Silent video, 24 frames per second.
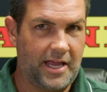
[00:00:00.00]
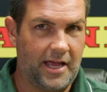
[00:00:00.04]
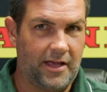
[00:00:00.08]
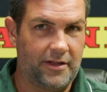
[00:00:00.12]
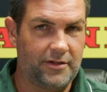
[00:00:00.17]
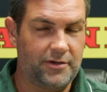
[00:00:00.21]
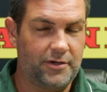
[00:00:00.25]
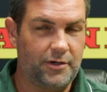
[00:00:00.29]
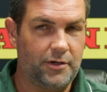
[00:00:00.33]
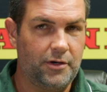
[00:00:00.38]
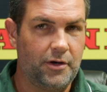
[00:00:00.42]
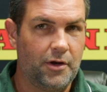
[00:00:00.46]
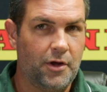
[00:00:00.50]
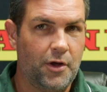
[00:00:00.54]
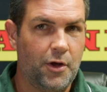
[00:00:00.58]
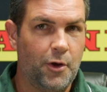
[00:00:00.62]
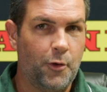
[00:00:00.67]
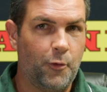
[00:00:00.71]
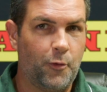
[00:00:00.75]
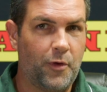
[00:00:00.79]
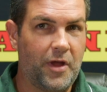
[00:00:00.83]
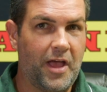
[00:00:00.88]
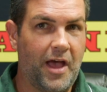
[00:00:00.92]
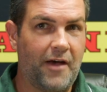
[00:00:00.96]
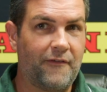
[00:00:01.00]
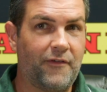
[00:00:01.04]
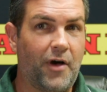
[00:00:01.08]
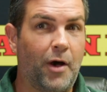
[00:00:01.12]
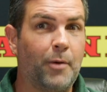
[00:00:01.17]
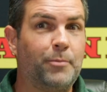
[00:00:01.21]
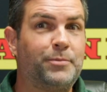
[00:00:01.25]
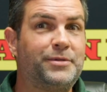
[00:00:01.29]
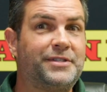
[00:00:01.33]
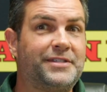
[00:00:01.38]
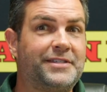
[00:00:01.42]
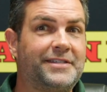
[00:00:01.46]
calendar, we have
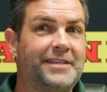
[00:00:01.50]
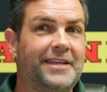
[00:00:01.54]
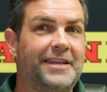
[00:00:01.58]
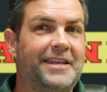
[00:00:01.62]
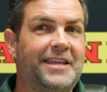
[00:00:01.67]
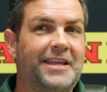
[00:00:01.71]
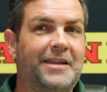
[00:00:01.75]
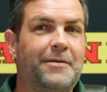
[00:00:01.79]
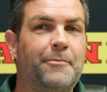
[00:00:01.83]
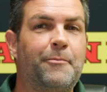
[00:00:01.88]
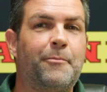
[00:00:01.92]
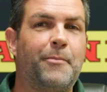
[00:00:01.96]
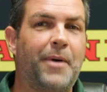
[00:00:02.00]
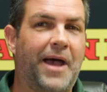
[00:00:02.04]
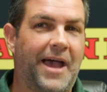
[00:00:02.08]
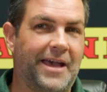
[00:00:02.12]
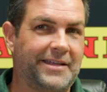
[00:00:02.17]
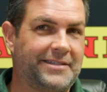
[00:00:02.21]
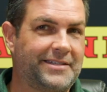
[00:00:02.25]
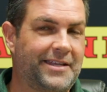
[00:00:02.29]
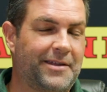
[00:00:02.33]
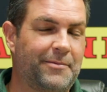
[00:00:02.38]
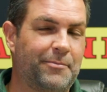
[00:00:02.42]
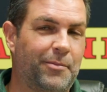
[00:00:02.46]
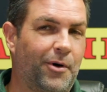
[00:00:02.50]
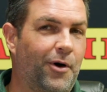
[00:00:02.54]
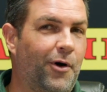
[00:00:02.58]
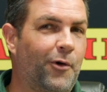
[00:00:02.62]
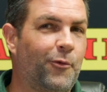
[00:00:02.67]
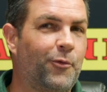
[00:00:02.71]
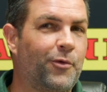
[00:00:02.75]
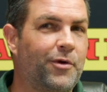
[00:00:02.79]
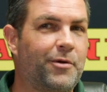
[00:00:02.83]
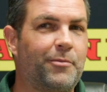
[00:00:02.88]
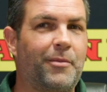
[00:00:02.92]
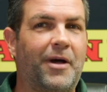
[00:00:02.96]
Obsidian Basketball,
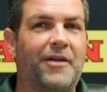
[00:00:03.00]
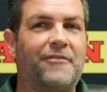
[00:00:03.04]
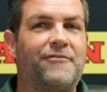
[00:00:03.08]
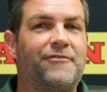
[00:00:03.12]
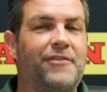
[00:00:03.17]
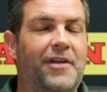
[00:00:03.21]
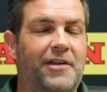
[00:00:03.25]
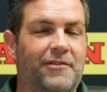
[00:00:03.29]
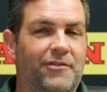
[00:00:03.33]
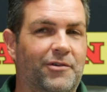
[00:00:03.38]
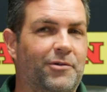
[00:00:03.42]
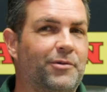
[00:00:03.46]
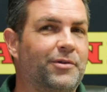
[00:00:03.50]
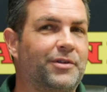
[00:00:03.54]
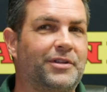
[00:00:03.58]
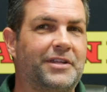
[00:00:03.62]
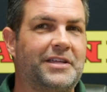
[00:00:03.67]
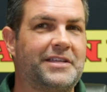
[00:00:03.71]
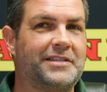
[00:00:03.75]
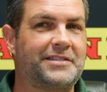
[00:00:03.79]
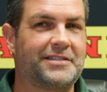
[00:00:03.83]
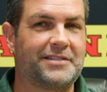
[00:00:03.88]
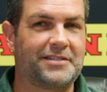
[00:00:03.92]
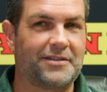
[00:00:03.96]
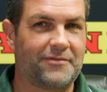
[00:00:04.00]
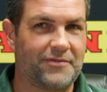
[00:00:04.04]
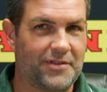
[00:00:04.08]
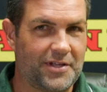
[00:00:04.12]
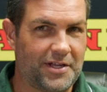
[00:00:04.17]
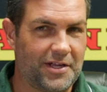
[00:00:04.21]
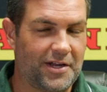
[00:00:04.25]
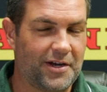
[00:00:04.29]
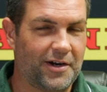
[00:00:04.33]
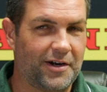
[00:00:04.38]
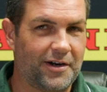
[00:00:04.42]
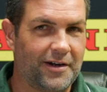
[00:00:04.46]
one of my favorite releases of
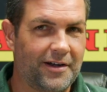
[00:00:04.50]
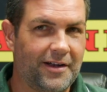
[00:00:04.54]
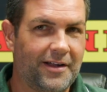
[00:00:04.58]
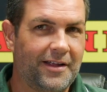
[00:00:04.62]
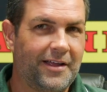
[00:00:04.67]
the year.